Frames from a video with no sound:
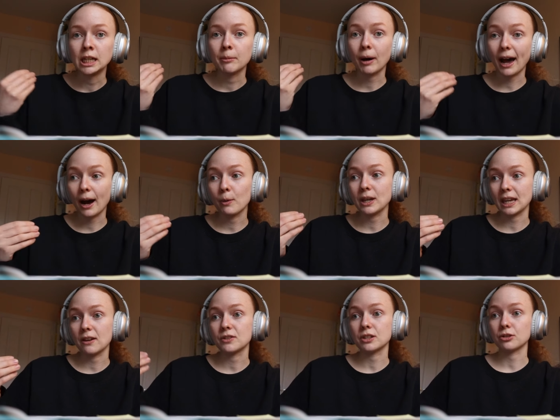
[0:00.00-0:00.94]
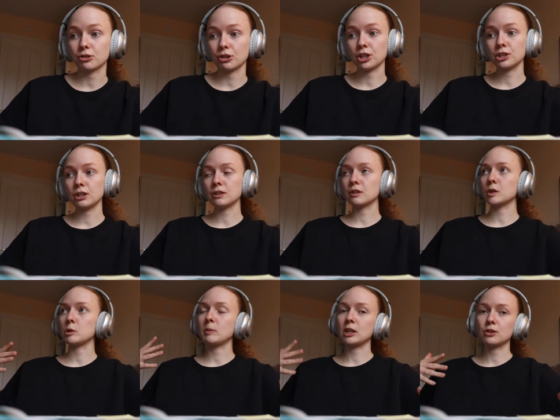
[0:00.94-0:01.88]
But our gifts as Christians are
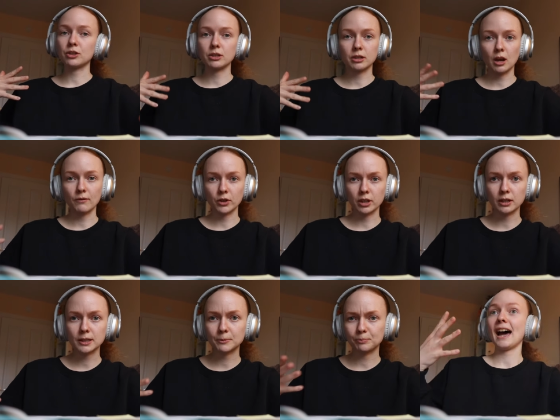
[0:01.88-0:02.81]
to be used to serve others.